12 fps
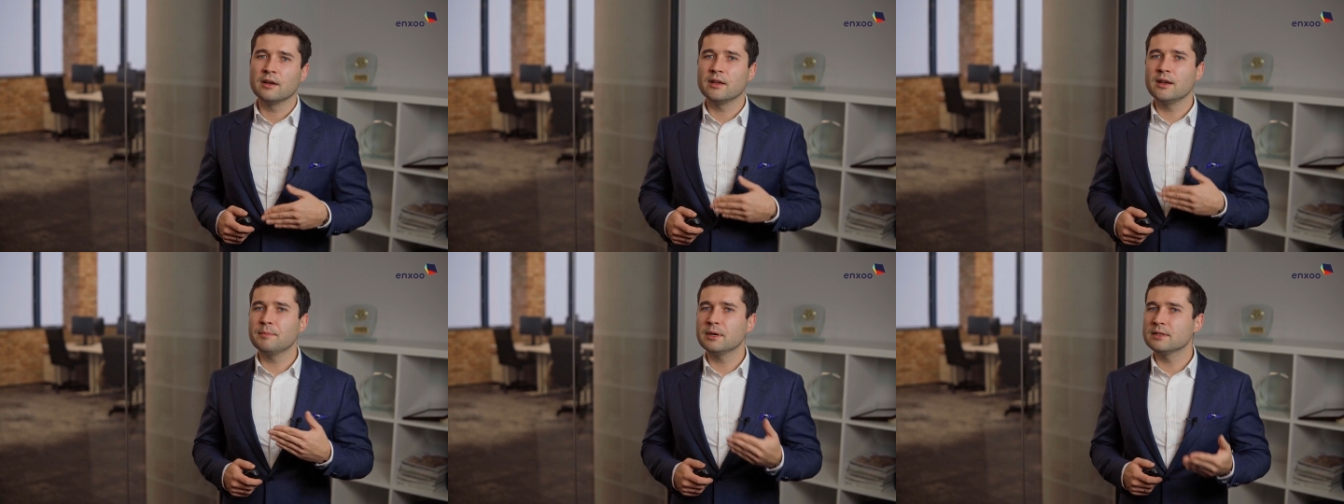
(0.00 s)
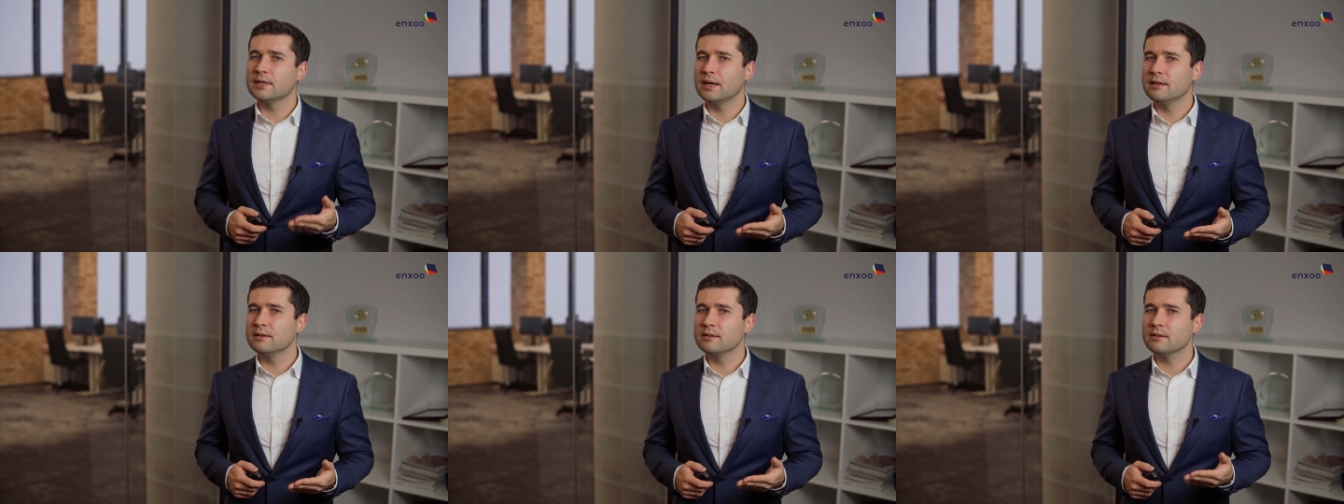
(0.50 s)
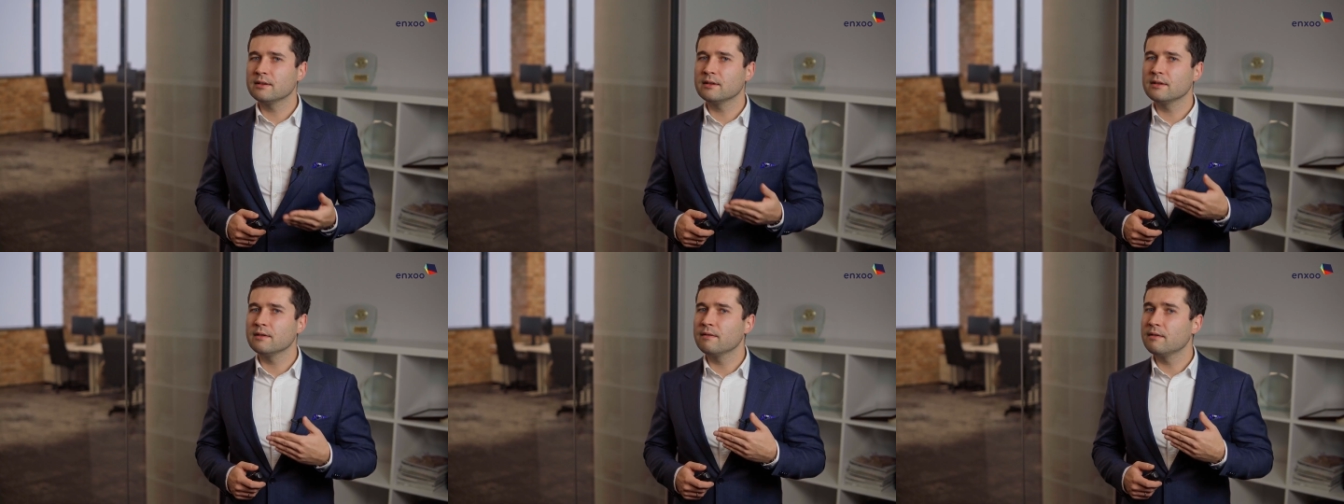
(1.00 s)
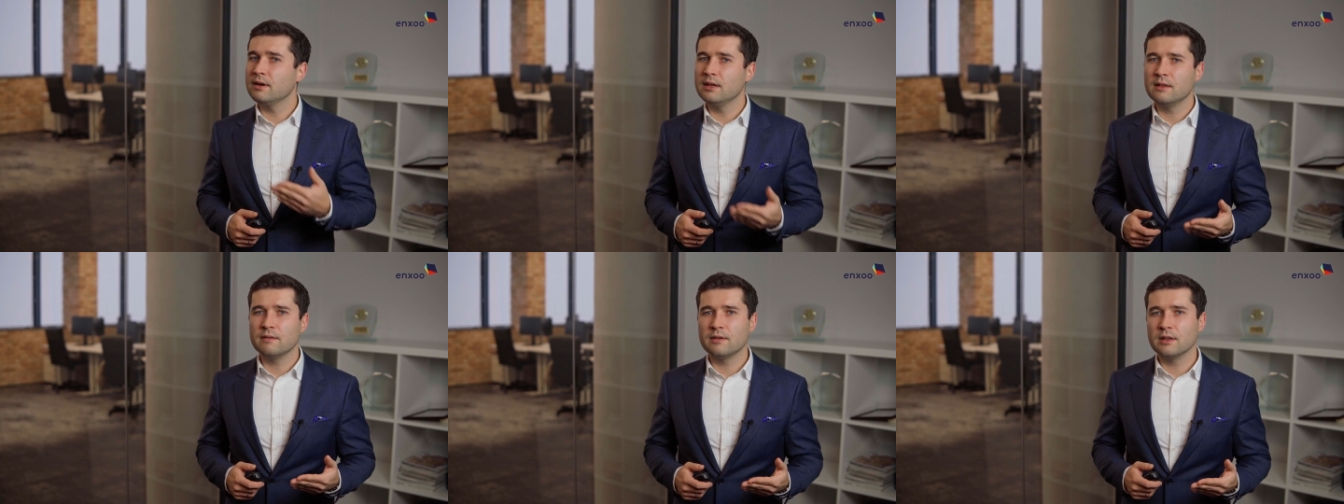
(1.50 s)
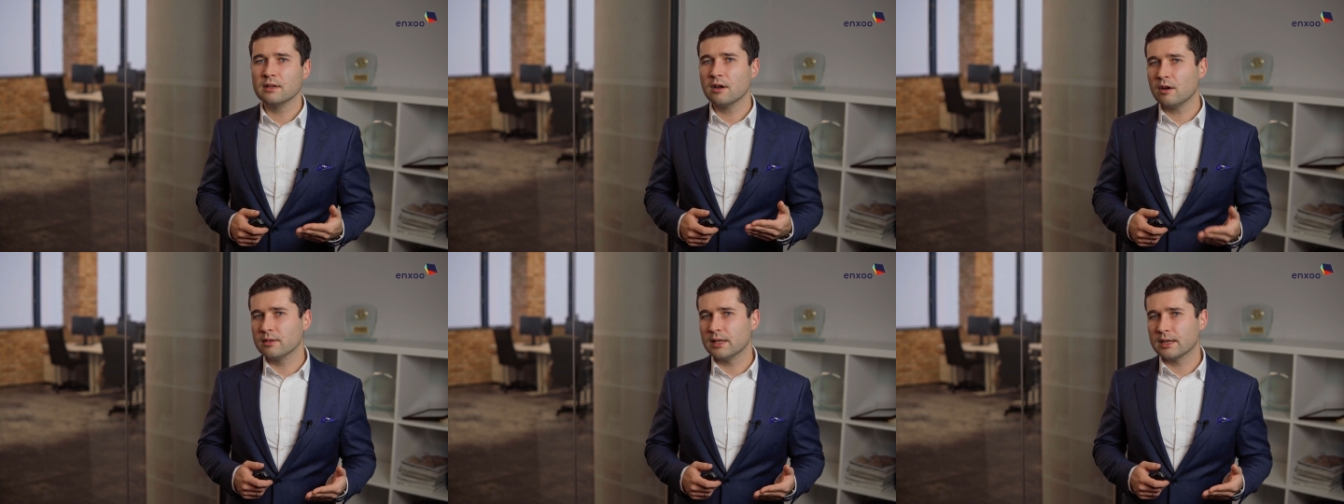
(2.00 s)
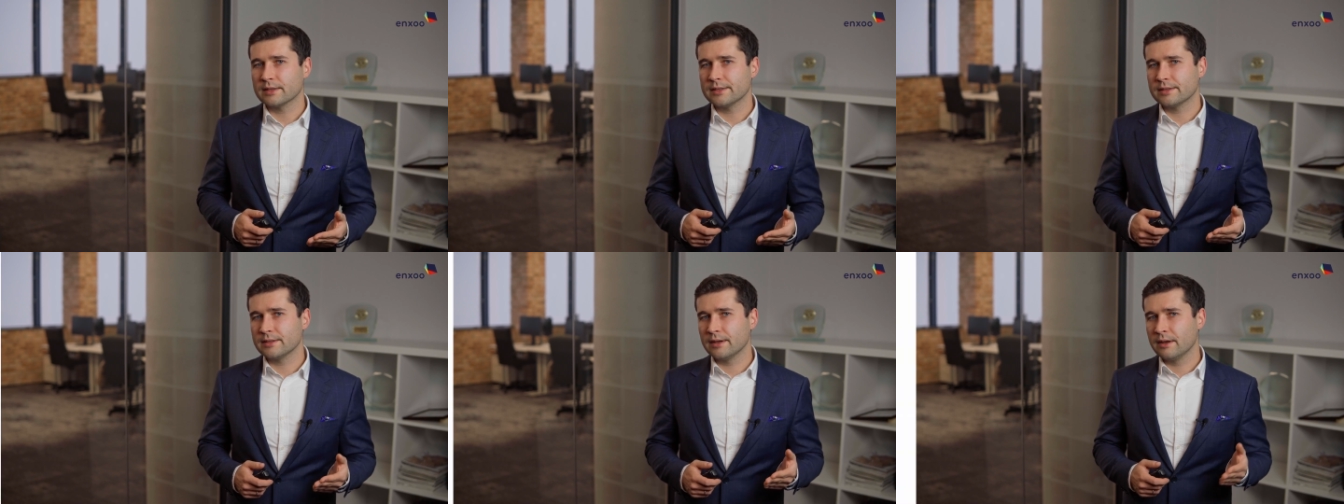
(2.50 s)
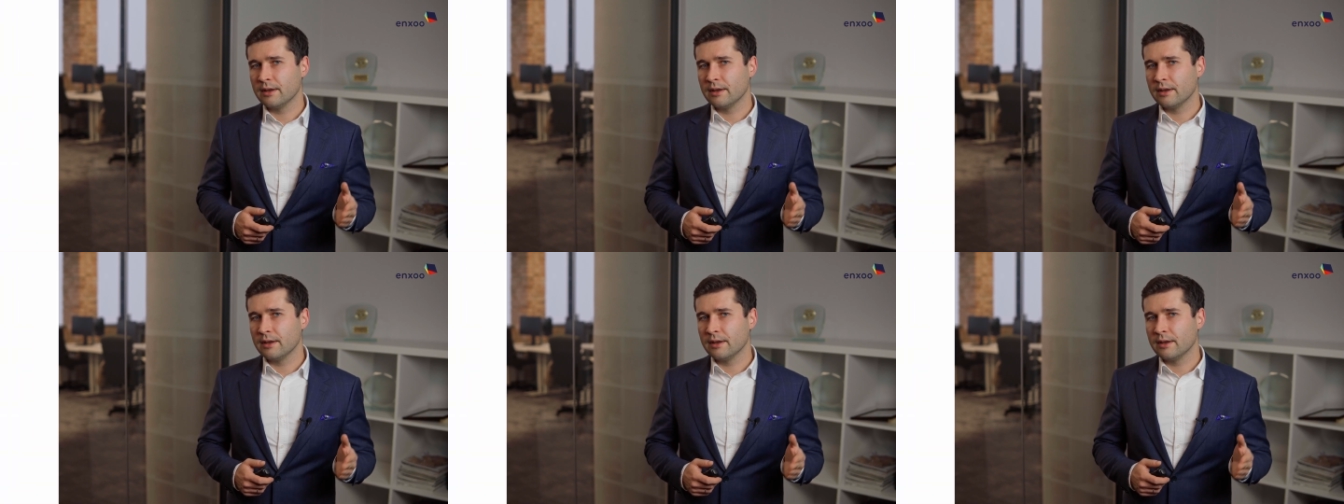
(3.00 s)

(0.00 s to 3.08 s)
represent 3 different contexts.